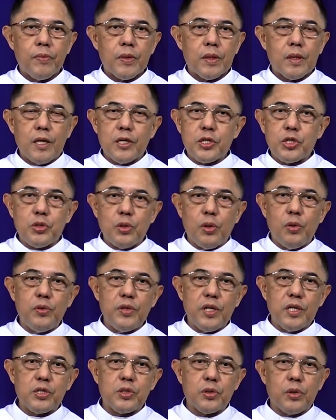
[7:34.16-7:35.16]
The
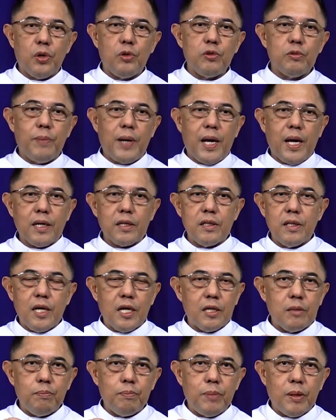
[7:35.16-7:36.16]
stone is rolled back,
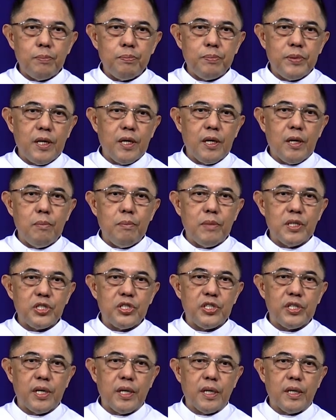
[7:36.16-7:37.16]
not
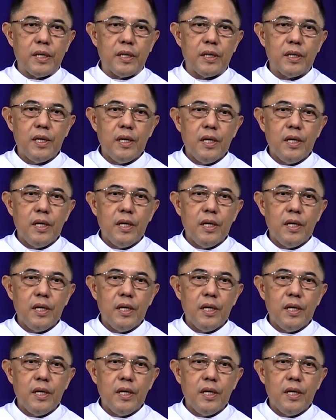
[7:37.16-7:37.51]
papier-mâché,